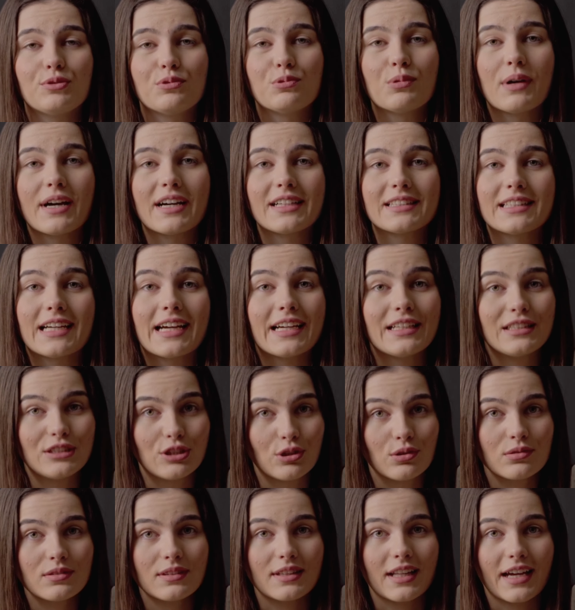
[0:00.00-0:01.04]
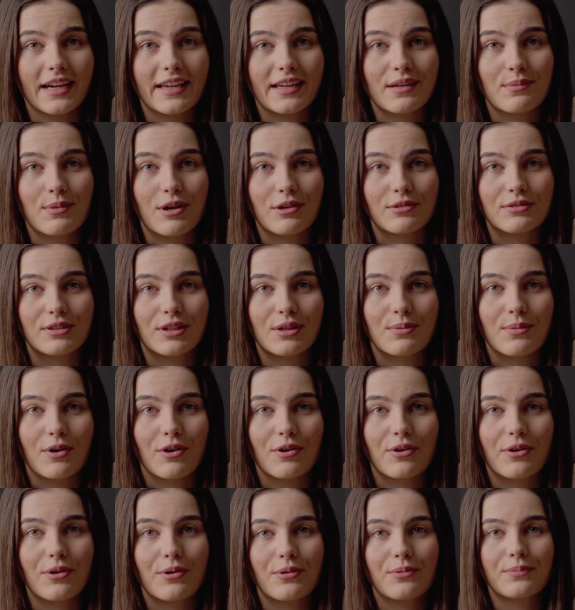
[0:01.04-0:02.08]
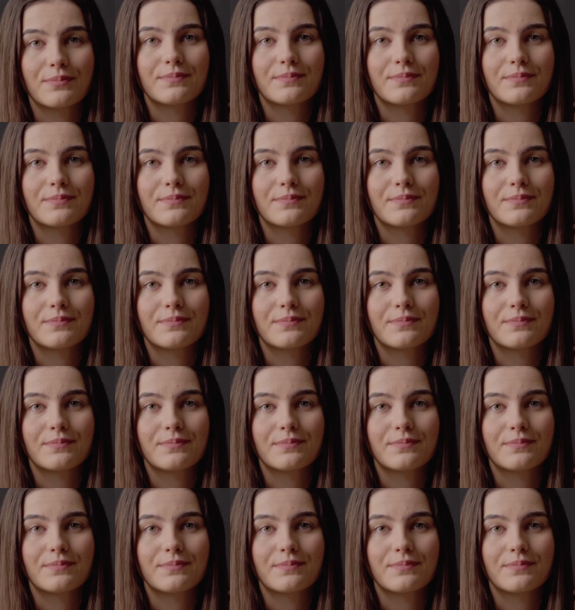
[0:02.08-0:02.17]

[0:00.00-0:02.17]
what I don't like about the Komodo.